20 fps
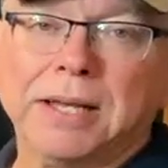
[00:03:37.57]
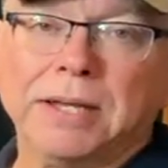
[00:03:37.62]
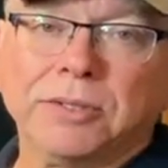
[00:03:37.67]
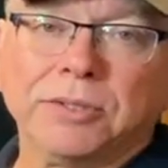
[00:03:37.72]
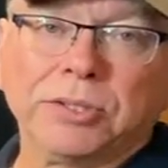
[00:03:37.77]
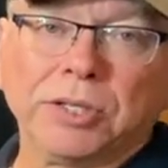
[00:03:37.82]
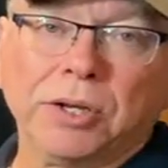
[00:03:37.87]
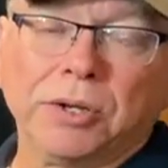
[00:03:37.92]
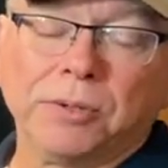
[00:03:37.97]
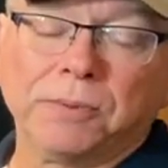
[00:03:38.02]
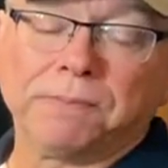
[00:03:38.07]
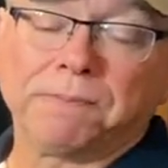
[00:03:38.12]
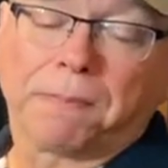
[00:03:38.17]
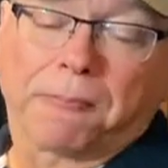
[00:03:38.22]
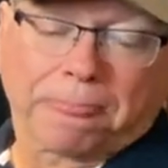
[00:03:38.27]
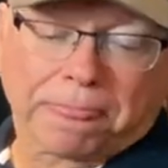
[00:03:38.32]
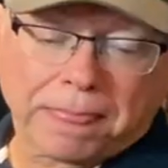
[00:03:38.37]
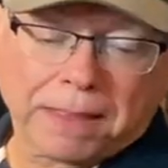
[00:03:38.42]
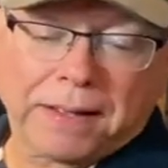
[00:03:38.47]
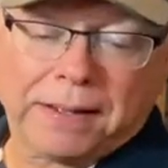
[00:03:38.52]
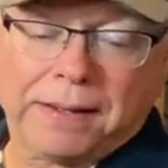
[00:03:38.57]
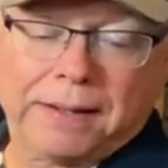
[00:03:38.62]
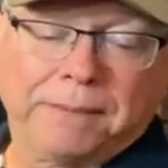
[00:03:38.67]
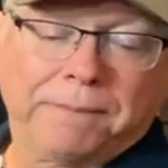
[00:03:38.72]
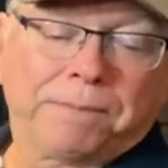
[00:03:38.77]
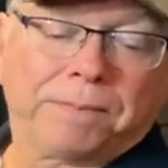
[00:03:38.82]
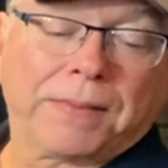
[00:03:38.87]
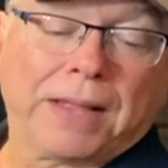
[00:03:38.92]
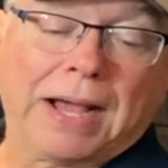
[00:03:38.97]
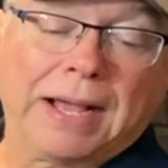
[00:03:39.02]
So
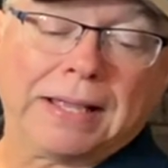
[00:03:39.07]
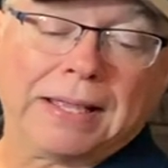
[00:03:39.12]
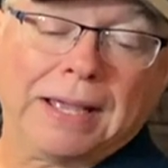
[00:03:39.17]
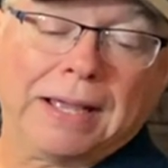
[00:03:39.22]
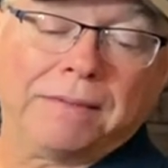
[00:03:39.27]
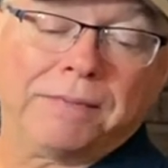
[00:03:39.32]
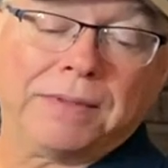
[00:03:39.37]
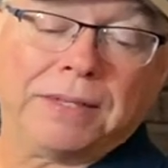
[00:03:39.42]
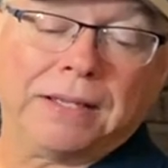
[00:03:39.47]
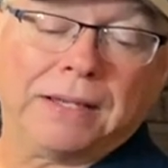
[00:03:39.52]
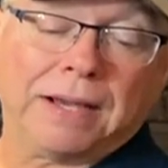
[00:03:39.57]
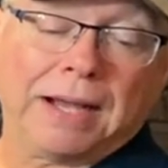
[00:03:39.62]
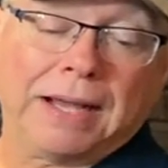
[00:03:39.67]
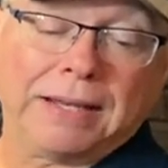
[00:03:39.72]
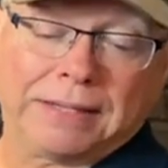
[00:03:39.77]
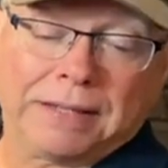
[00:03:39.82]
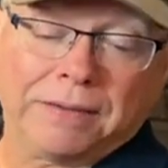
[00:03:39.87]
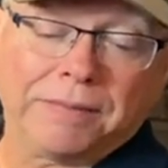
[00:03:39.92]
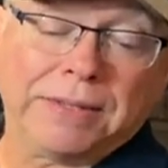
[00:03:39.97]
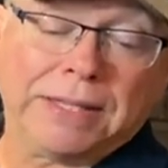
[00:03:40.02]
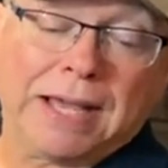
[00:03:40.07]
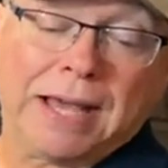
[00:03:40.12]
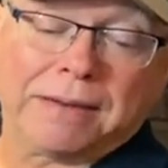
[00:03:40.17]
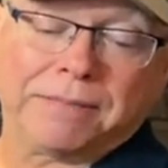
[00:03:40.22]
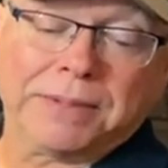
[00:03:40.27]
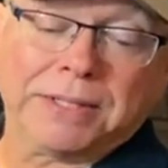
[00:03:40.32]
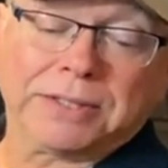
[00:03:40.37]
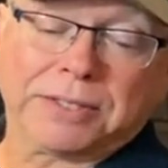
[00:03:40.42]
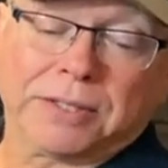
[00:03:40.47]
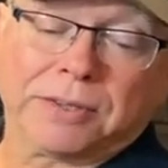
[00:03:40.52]
I gave the uh, I'd given the
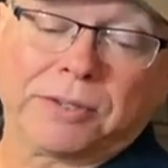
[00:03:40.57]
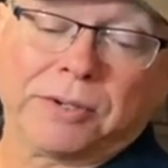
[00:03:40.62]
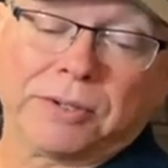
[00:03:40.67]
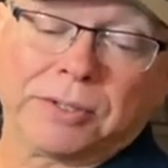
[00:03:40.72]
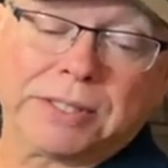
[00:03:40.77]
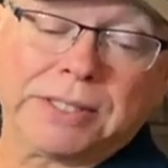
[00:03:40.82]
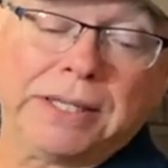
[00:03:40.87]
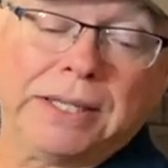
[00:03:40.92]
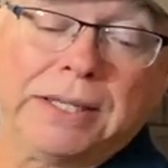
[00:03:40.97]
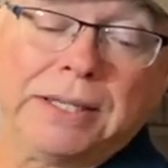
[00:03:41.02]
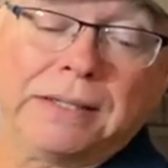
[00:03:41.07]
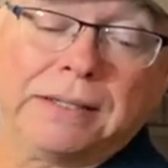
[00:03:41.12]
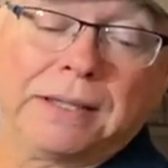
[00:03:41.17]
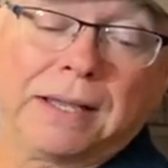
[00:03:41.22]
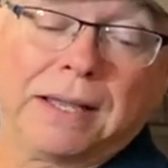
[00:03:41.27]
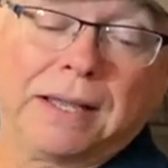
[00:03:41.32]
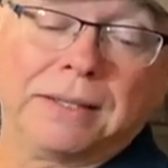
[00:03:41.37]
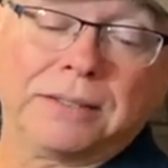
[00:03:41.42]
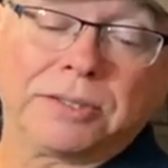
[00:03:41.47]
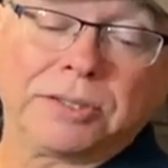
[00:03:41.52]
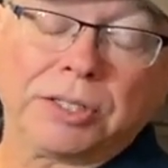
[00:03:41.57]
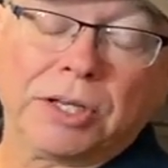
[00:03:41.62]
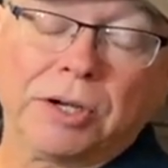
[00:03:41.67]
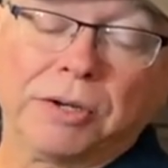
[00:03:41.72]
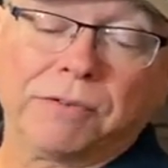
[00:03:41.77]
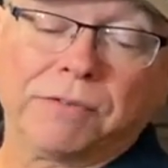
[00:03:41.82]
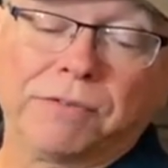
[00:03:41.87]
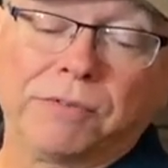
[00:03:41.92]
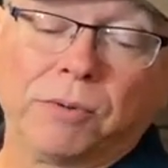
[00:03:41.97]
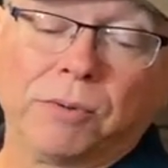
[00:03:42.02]
Advents a 13, and
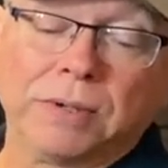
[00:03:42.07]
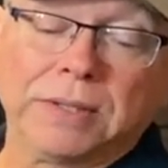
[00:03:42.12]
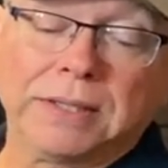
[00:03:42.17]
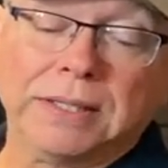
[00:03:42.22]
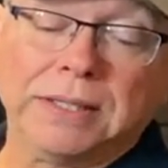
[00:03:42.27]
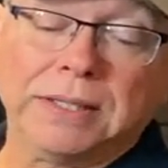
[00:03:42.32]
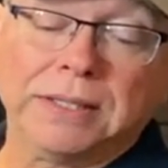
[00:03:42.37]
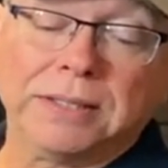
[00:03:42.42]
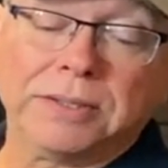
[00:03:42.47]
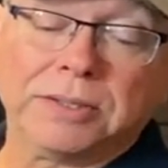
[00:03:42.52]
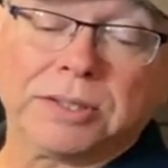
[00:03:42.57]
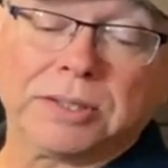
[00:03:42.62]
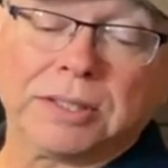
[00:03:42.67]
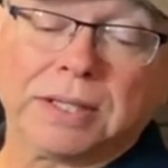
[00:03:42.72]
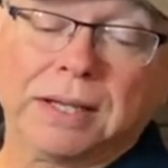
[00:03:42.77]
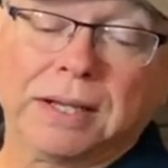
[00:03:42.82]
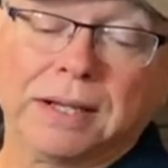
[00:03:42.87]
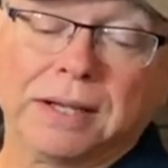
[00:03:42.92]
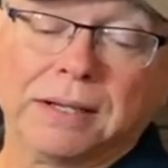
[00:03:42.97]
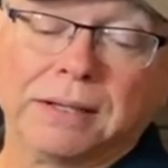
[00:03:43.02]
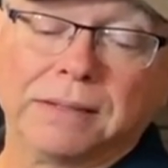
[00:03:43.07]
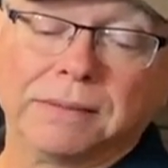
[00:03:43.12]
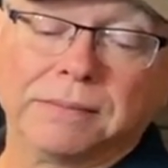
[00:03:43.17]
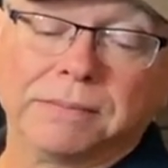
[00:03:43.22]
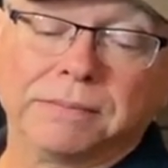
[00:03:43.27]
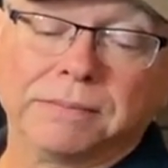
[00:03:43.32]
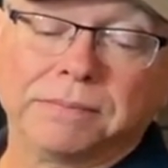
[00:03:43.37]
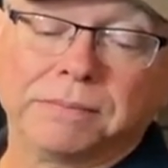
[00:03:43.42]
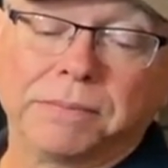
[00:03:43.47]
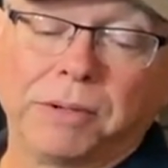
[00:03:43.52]
so for these
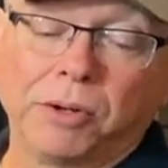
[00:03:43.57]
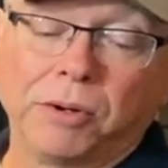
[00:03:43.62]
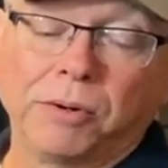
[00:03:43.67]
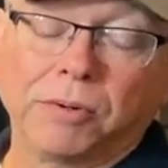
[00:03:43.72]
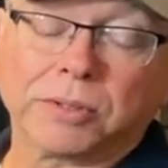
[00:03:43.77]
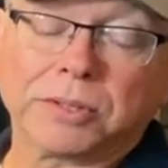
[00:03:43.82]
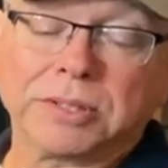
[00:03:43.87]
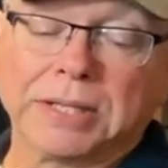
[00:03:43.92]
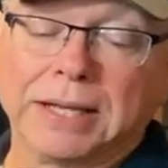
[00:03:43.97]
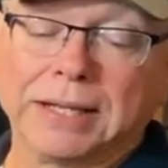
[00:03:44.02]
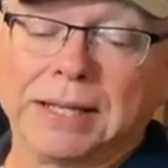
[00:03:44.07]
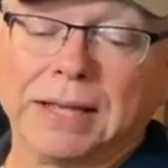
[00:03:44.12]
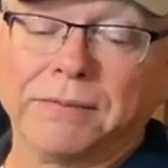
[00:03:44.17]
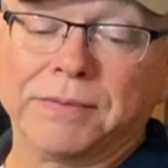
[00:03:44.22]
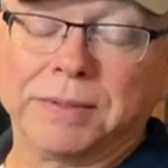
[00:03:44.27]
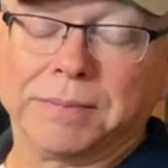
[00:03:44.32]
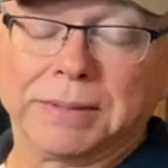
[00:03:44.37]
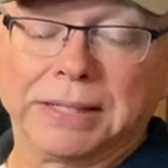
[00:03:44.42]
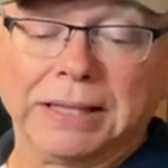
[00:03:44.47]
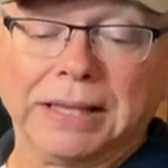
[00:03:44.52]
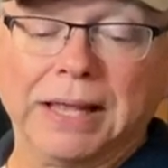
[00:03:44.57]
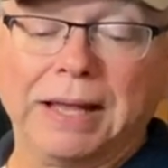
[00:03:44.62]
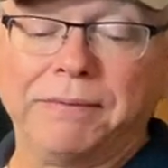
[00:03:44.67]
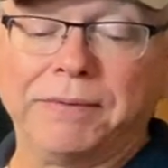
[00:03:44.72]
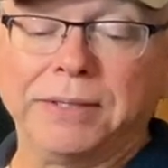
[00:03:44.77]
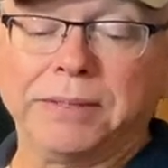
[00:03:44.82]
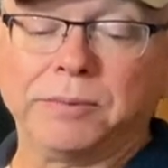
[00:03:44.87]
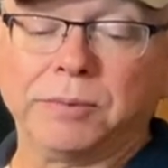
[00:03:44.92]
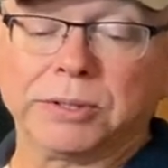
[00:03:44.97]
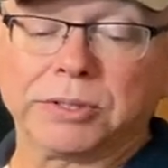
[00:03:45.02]
um, polks, I gave them an
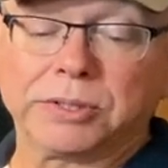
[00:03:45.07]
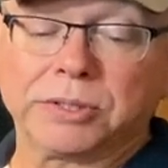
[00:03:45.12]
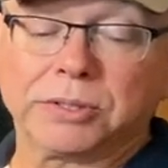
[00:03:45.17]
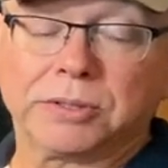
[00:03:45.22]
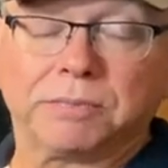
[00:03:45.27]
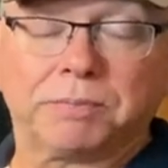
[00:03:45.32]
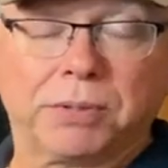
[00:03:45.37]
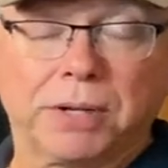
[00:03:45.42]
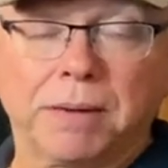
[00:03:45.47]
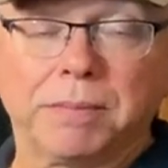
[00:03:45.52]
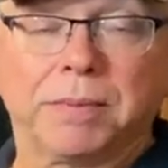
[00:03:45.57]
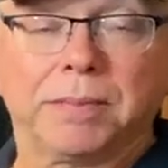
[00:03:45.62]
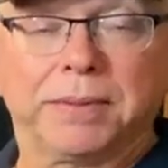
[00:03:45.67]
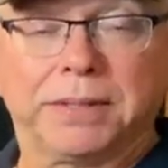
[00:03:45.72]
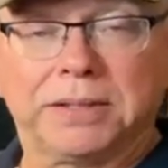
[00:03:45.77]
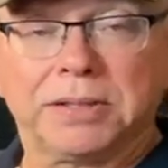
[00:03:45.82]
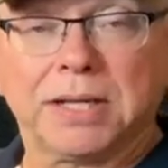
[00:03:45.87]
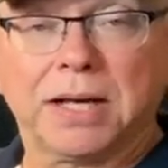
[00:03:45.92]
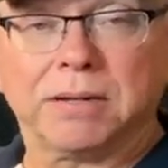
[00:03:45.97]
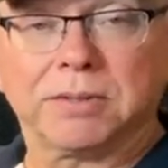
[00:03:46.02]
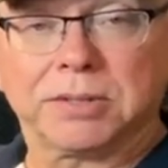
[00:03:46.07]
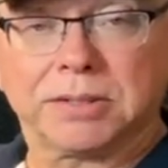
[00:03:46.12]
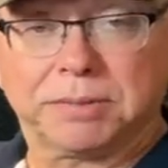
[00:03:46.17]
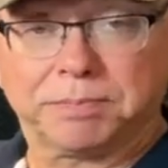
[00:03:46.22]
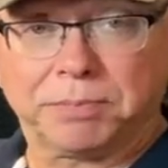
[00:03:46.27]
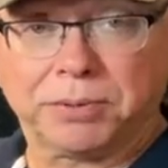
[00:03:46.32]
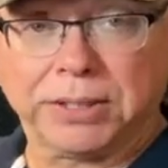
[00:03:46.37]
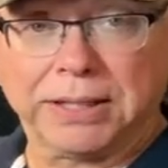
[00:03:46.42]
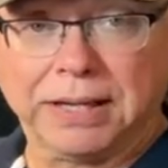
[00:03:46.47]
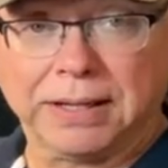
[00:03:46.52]
11, which probably sounds
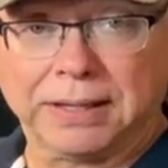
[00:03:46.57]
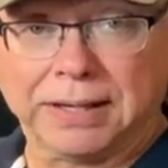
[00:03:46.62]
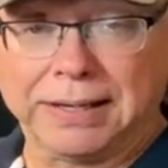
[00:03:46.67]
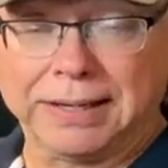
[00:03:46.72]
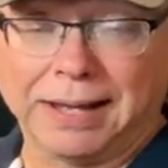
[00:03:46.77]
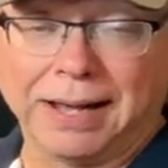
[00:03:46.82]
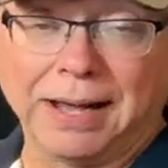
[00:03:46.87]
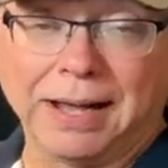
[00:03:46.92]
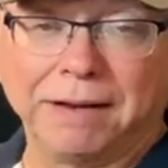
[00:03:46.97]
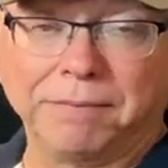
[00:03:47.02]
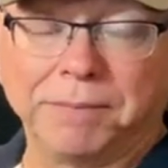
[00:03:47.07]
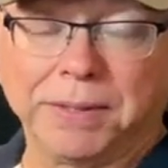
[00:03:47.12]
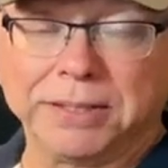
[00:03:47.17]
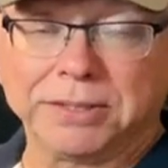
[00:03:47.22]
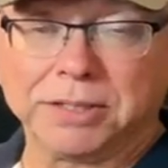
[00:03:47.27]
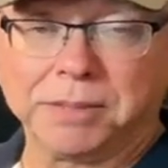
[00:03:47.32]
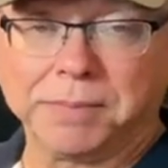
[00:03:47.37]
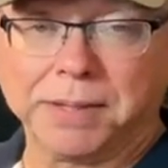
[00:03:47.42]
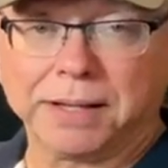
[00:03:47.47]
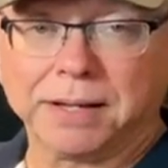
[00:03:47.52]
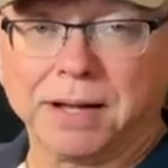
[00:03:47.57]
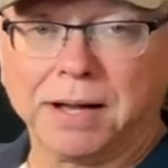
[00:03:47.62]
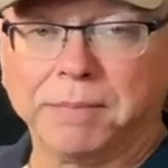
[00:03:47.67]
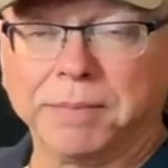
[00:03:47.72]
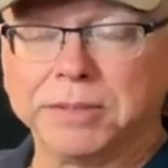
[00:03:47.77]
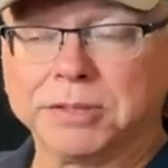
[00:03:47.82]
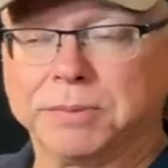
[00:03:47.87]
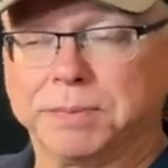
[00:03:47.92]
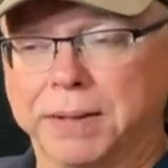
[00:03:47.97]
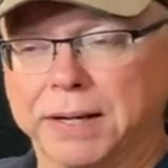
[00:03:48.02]
pretty kind of high based on my
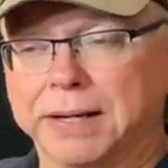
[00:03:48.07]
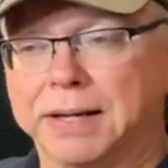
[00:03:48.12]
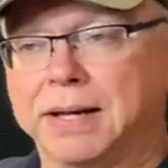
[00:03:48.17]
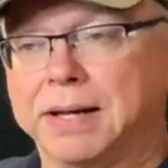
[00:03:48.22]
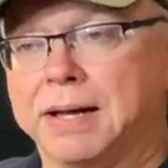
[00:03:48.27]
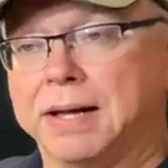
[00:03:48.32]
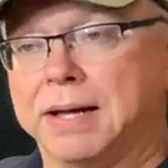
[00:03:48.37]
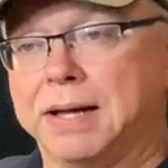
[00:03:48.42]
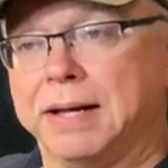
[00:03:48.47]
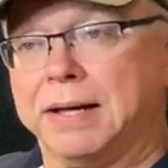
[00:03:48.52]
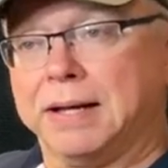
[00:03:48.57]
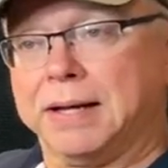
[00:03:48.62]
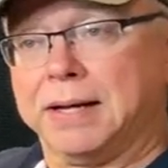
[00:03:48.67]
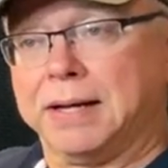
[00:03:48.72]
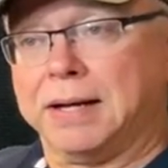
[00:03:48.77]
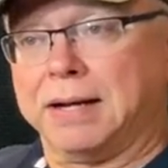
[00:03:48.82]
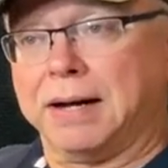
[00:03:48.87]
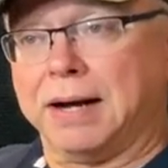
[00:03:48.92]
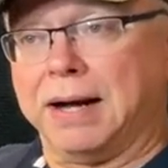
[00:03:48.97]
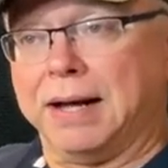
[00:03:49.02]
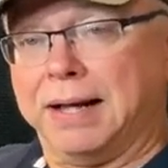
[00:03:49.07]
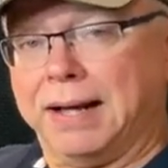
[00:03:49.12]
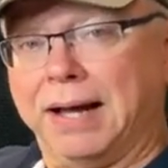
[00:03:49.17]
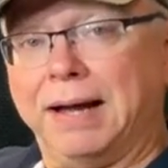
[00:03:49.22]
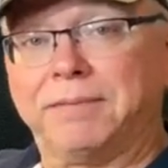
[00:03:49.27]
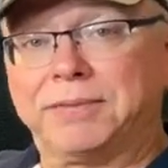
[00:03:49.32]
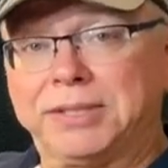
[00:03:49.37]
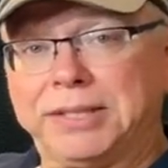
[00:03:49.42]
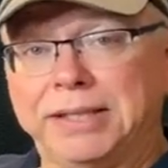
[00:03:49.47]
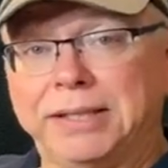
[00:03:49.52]
comments. But I
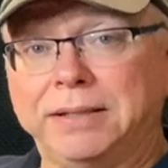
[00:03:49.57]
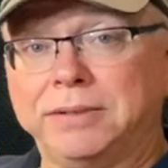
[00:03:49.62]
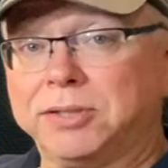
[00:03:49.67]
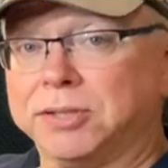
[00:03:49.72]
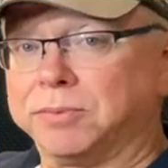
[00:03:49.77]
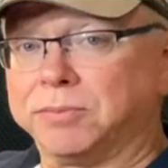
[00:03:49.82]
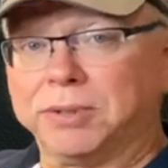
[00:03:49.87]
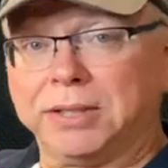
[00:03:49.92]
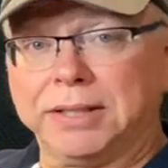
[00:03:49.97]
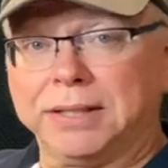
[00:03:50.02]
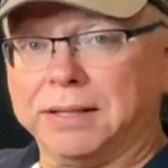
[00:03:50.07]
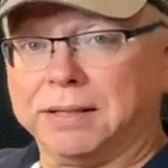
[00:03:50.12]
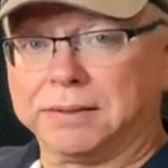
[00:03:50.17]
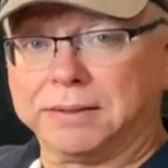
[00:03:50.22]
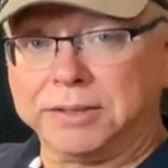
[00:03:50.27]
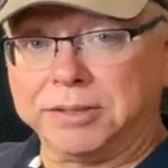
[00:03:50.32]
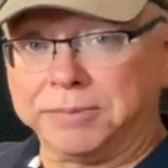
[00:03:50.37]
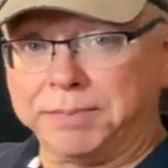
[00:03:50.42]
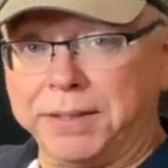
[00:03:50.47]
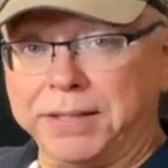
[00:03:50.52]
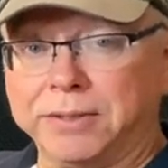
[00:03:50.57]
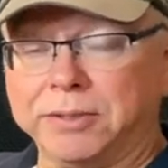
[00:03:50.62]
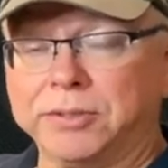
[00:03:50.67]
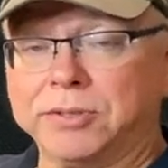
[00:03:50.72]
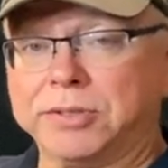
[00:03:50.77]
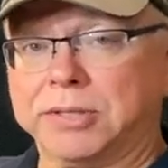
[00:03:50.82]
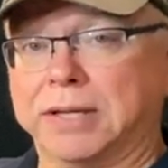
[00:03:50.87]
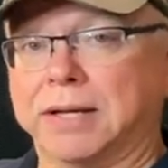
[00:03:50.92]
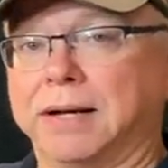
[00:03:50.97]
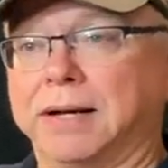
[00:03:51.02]
have seen some really ugly
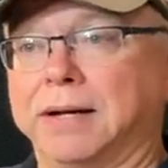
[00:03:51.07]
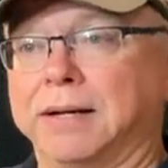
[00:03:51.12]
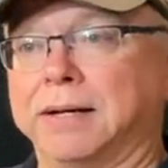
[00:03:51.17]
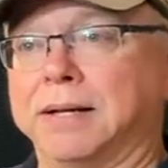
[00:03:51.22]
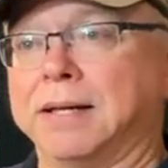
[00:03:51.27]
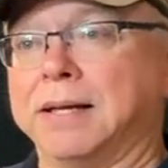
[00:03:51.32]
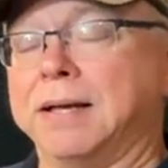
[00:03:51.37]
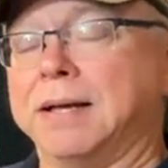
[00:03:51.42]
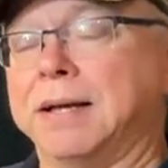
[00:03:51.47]
speakers. Uh,